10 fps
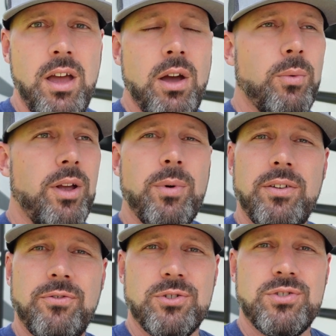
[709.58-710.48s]
We
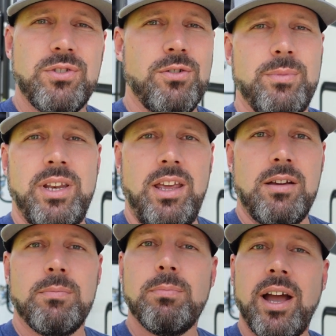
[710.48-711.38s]
went for so many
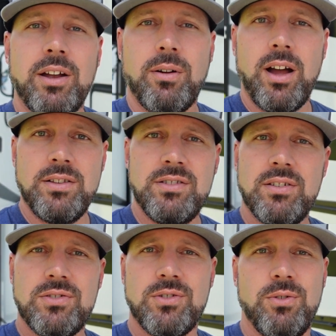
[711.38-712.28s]
bike rides,
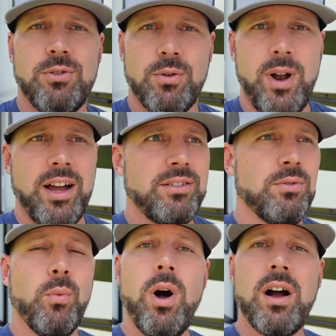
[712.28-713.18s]
scooter
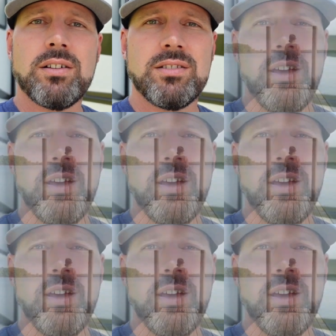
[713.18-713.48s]
rides, walks.